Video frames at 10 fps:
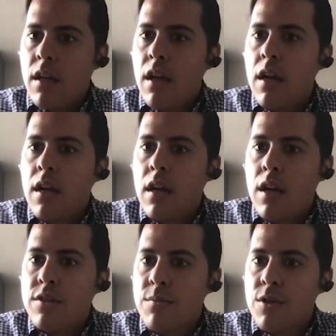of
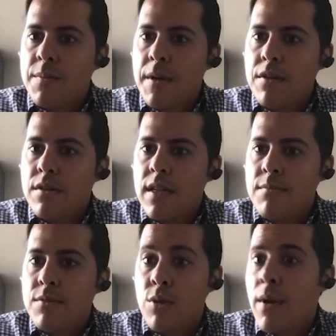customer experience
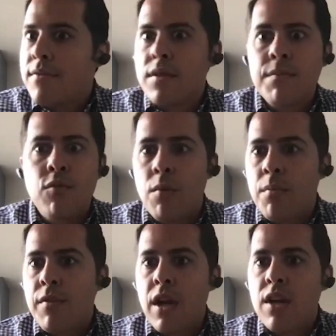teams do have some form
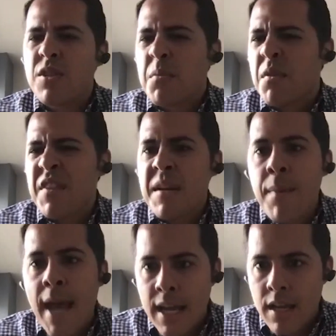of a customer
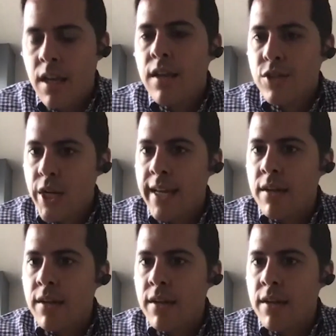feedback channel